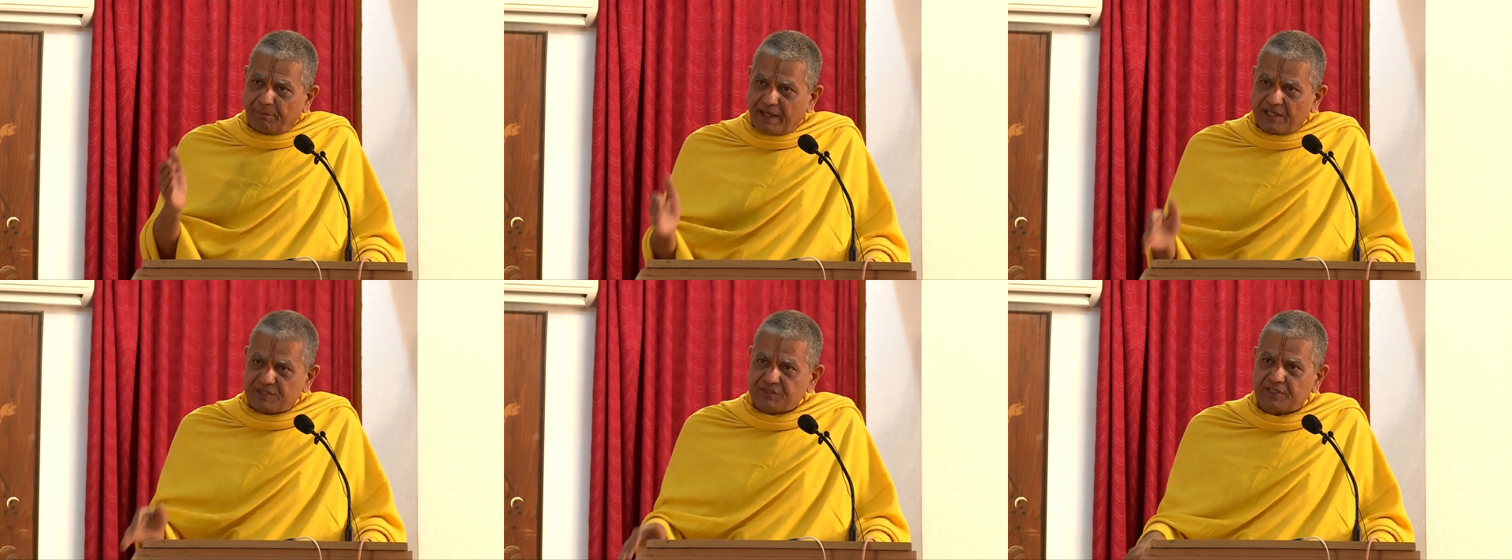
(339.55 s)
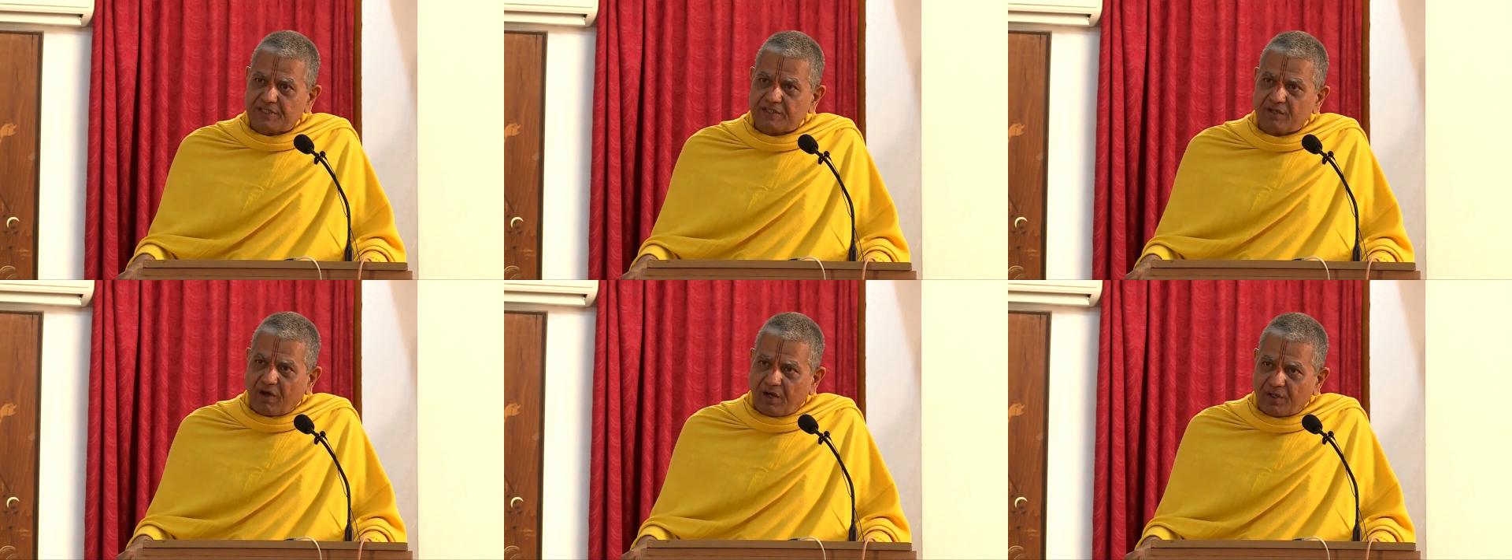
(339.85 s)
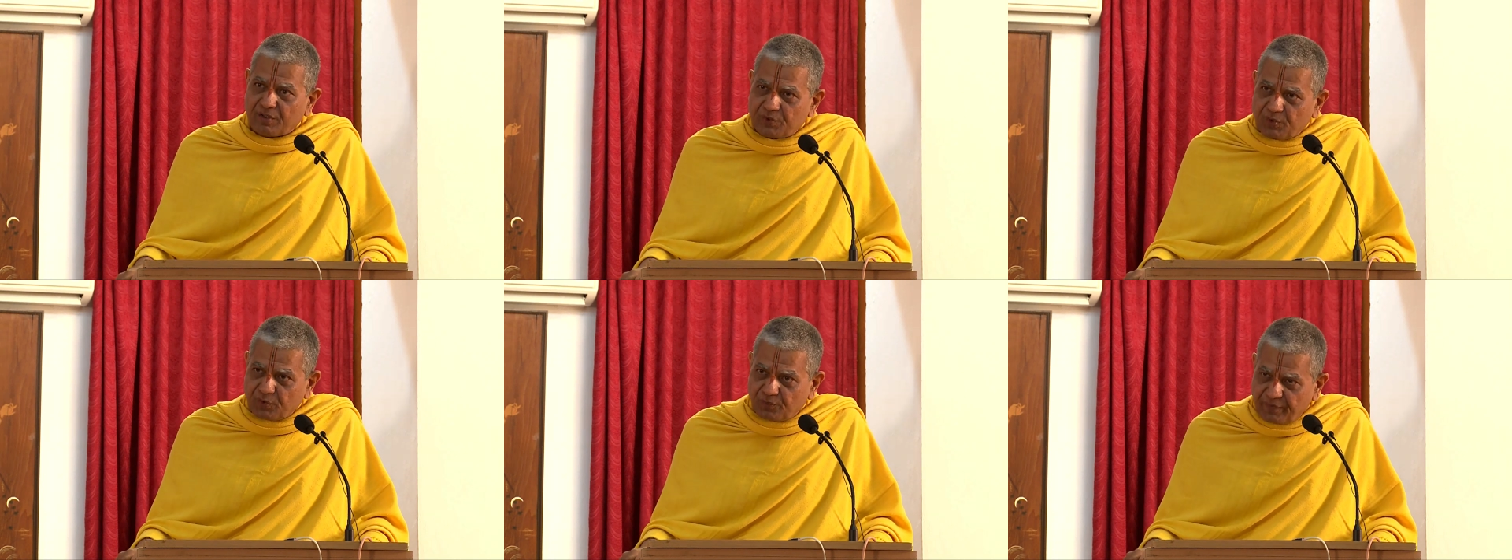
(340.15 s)
passed it
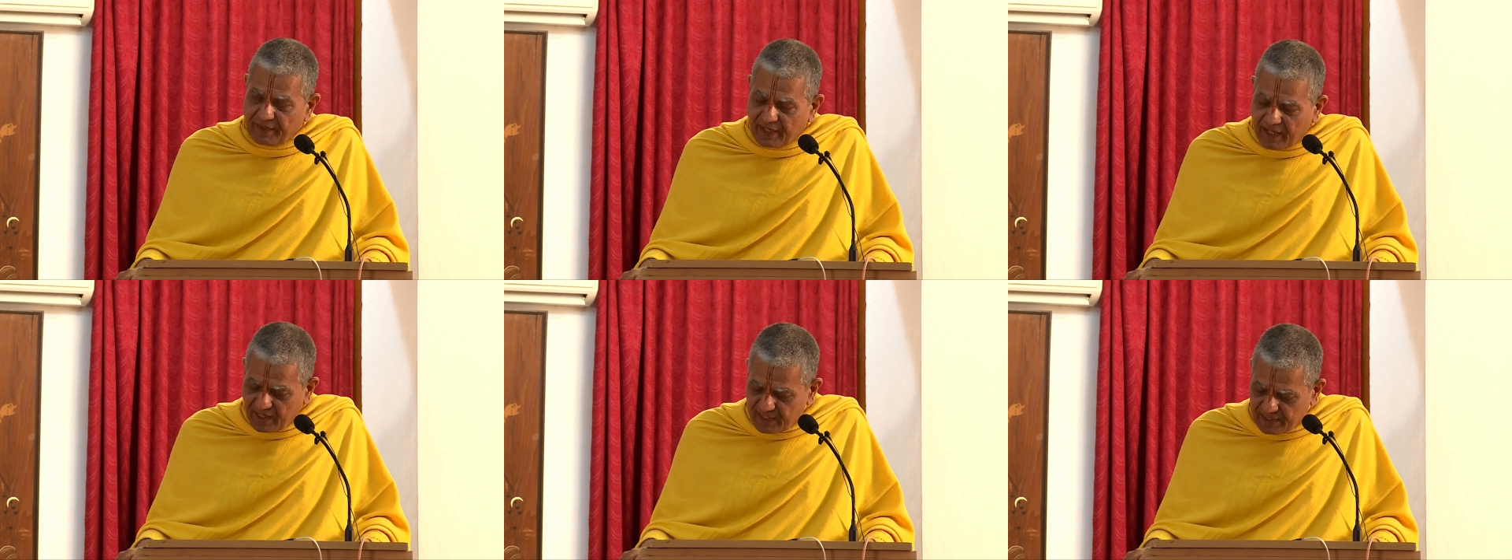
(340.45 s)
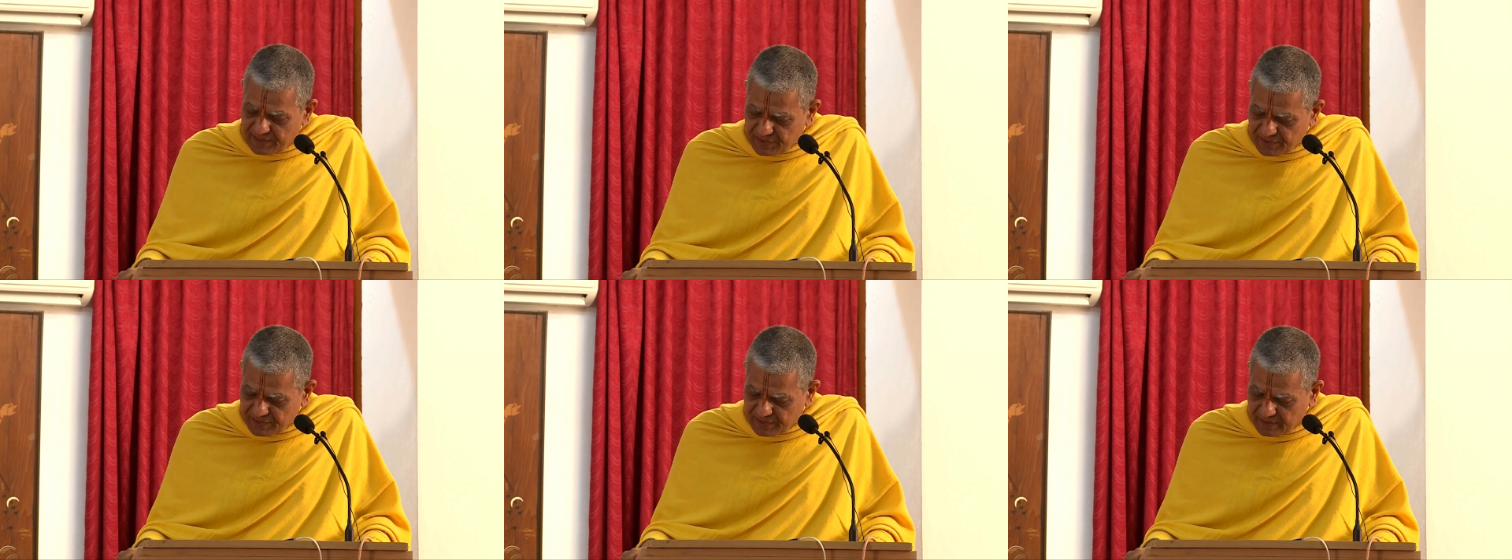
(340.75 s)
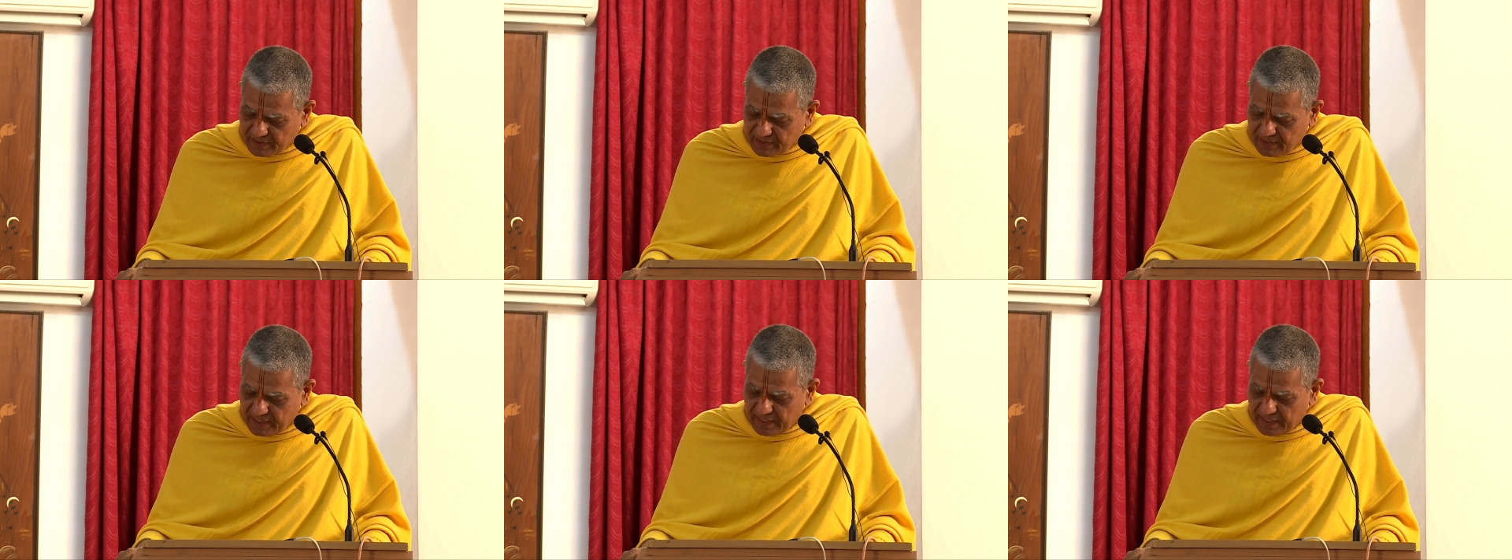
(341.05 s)
on to Vyasa,